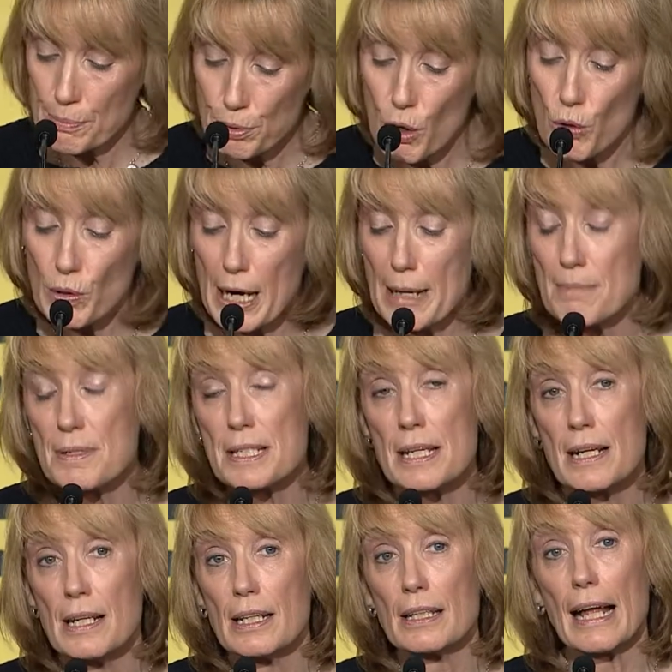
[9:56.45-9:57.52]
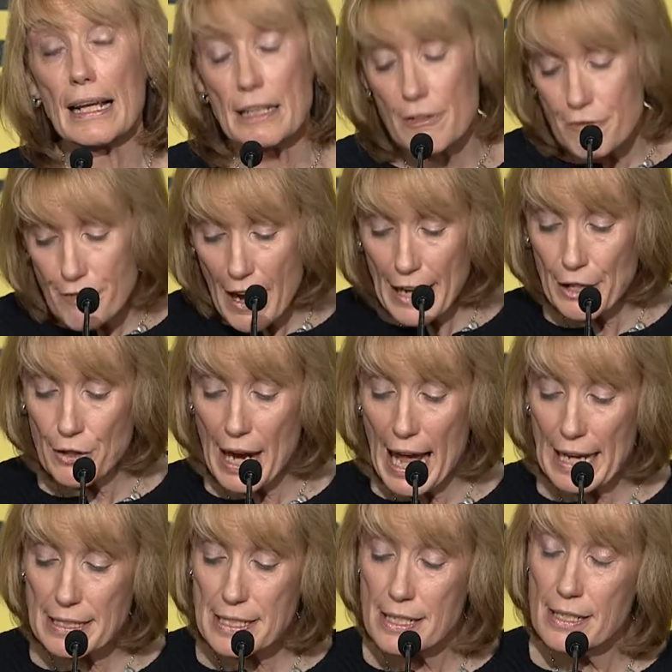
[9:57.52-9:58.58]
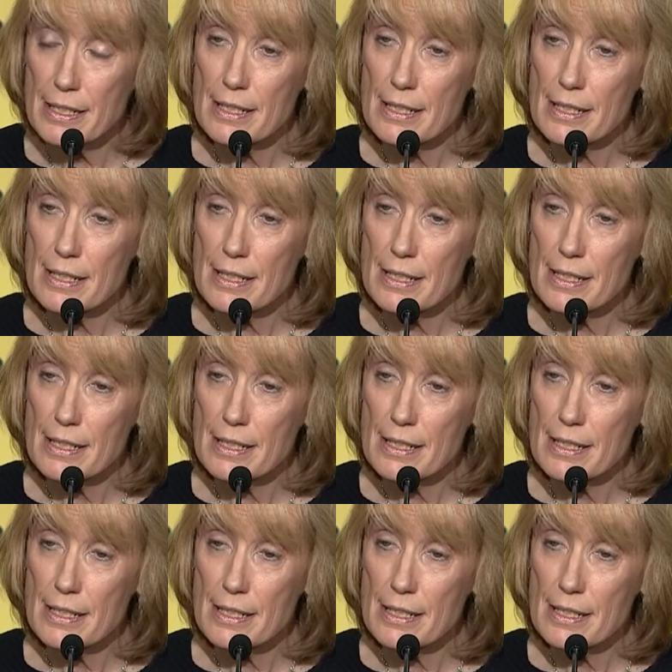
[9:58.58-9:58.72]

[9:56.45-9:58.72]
programs like the FIRE Act,